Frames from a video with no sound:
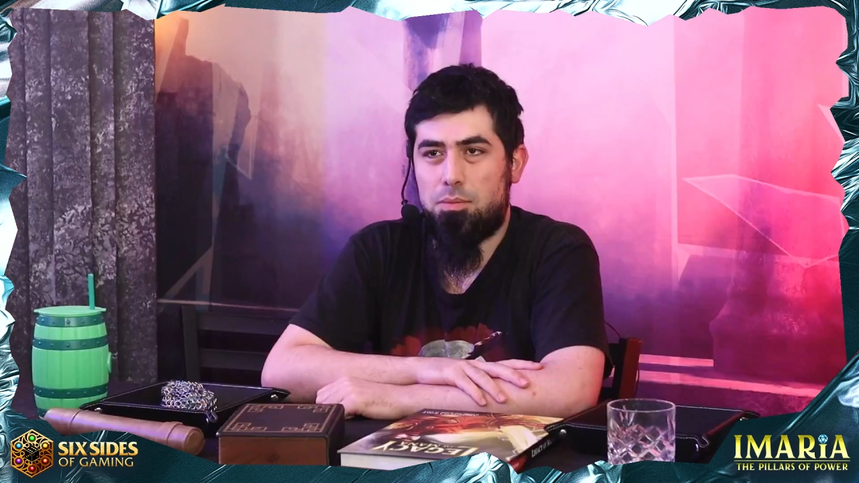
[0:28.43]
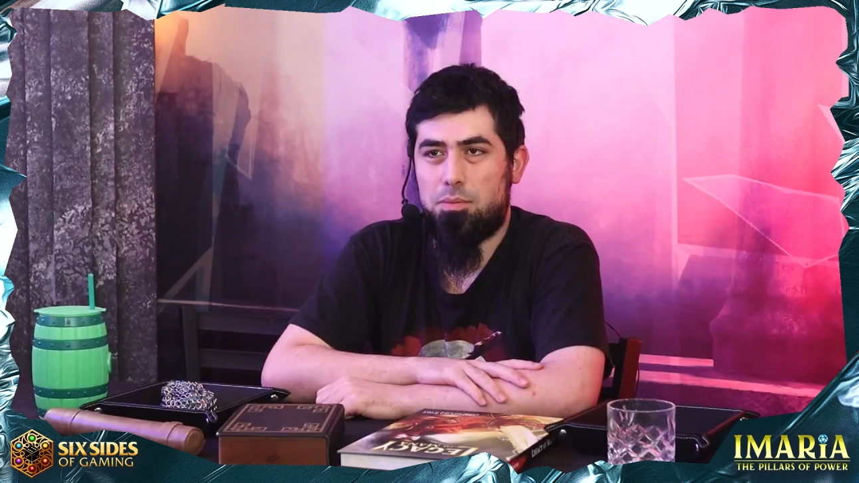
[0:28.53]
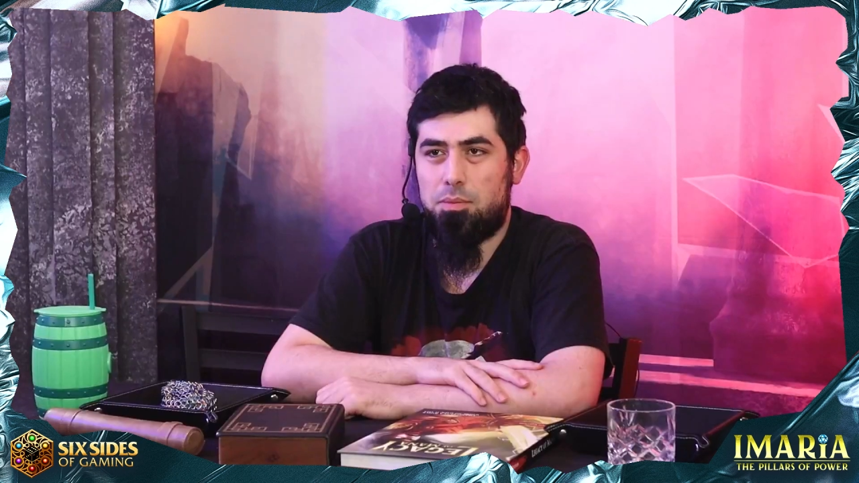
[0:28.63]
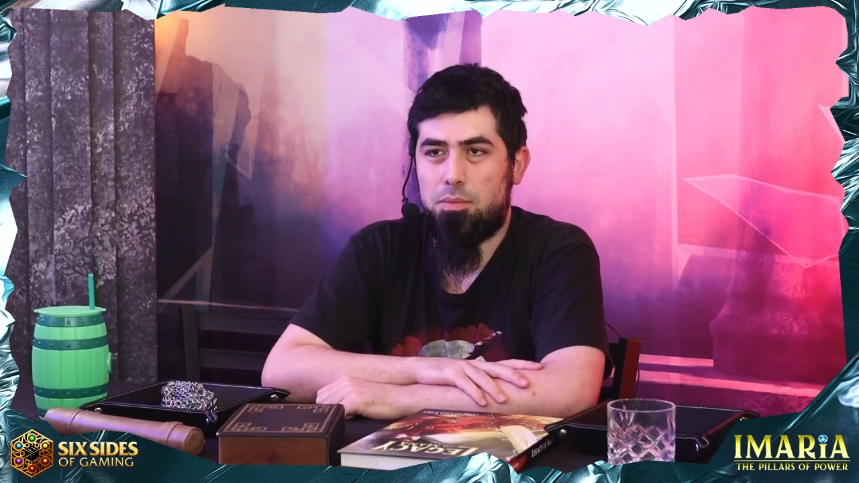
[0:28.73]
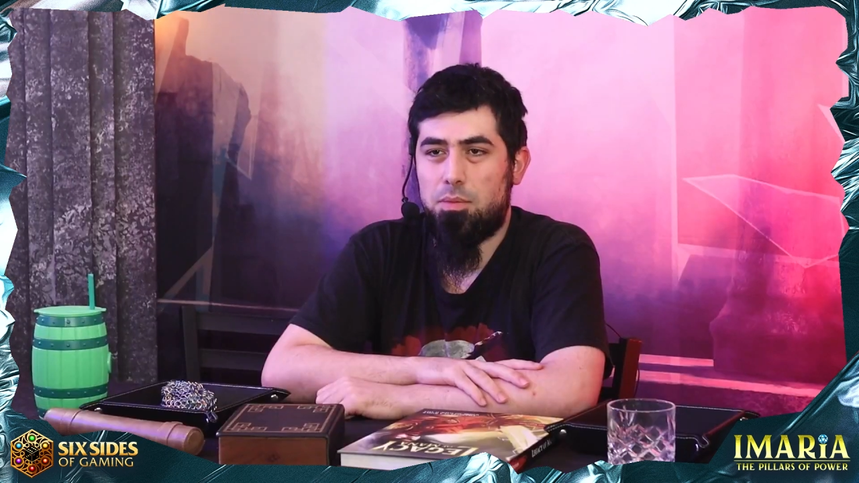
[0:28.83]

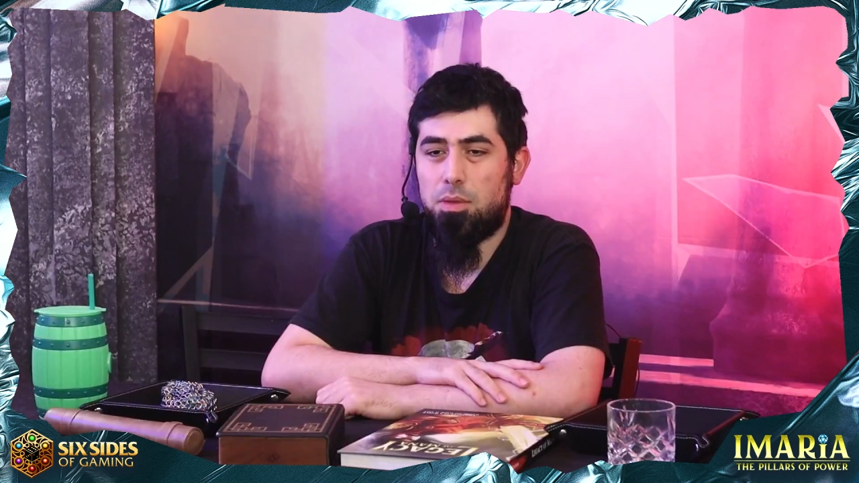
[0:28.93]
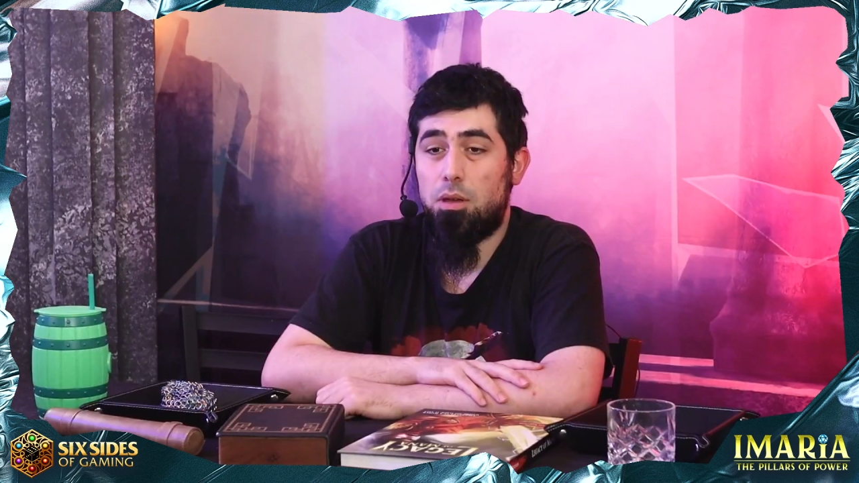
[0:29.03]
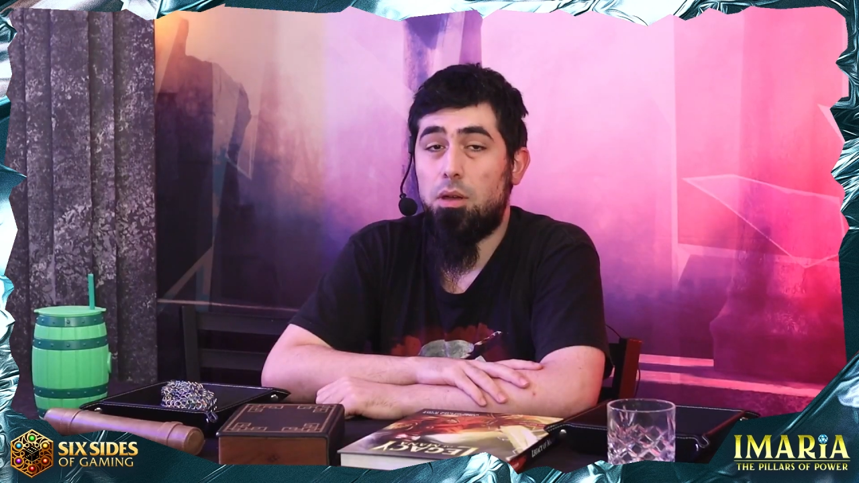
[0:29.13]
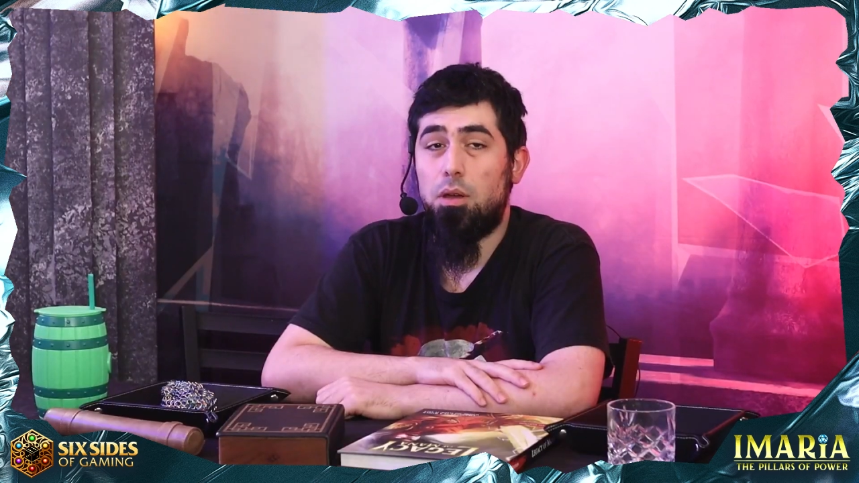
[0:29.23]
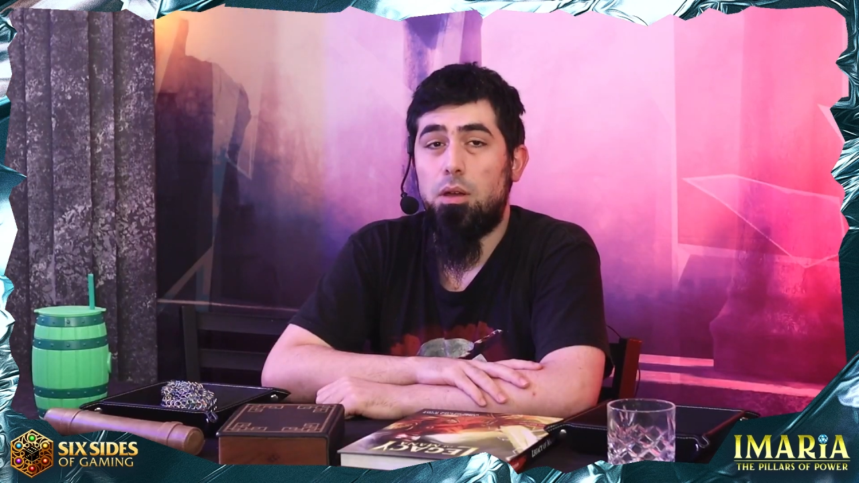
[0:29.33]
And then the
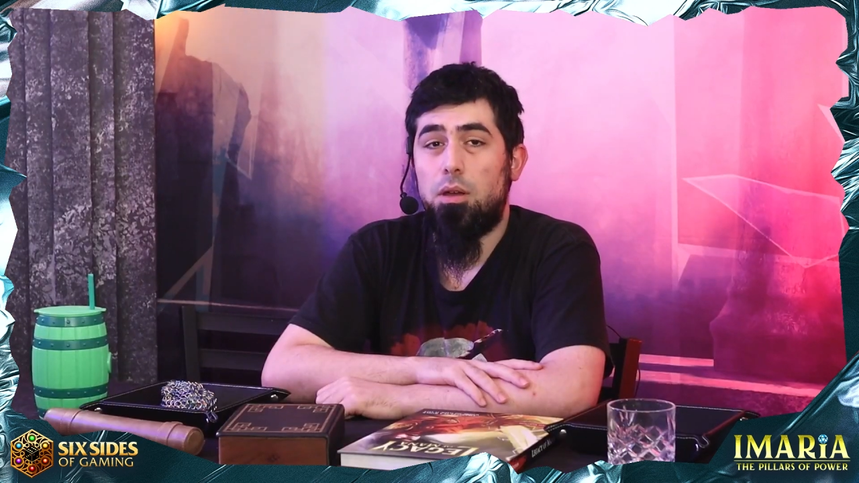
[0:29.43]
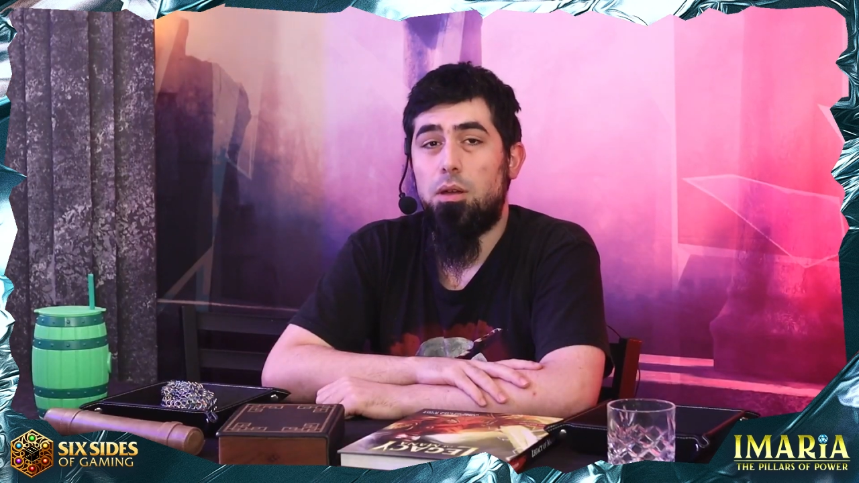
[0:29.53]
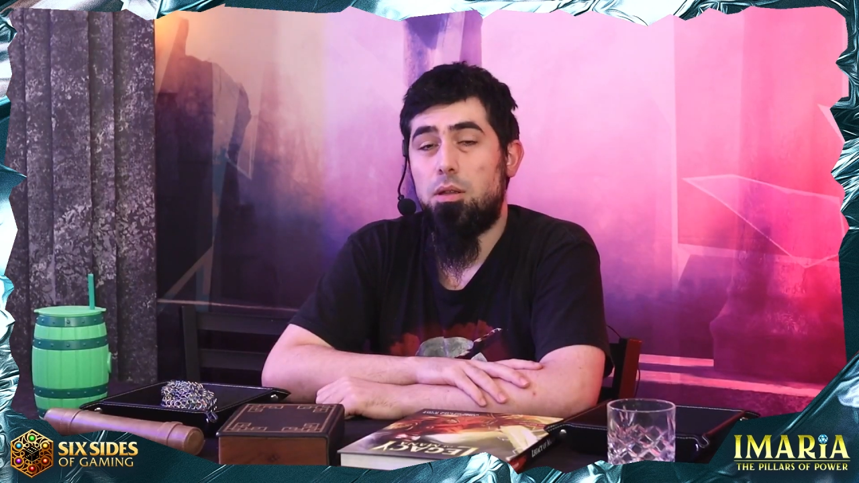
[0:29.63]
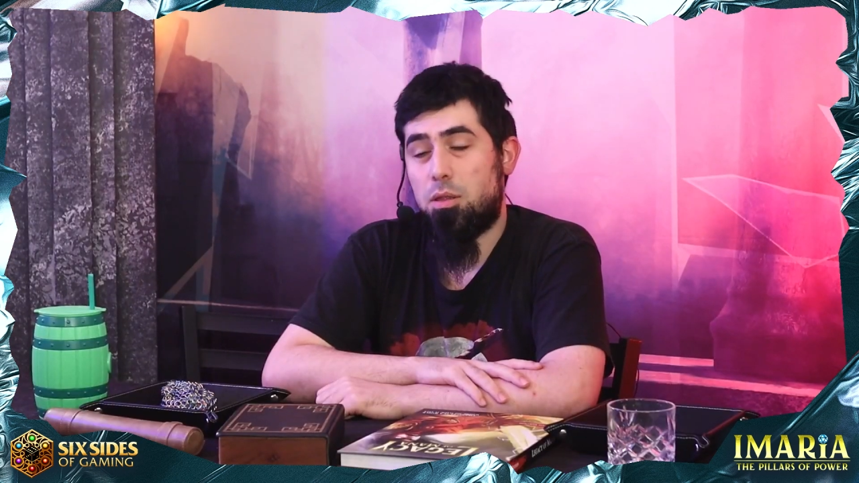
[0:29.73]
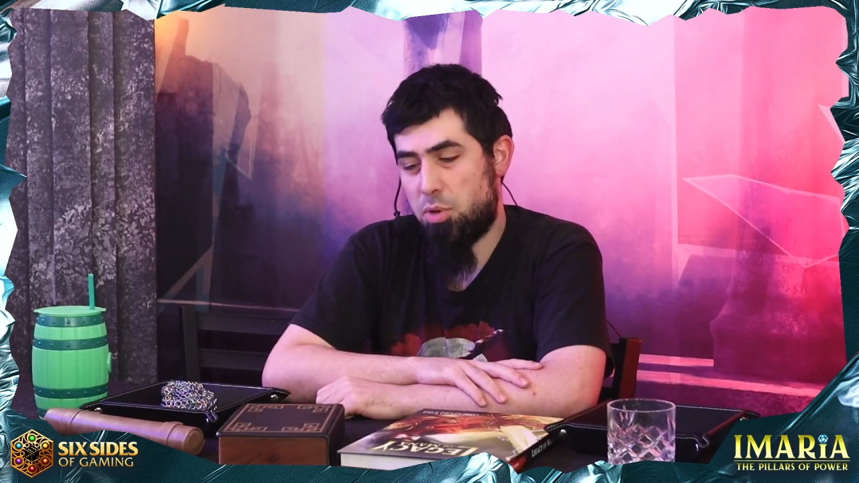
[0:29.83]
Beast.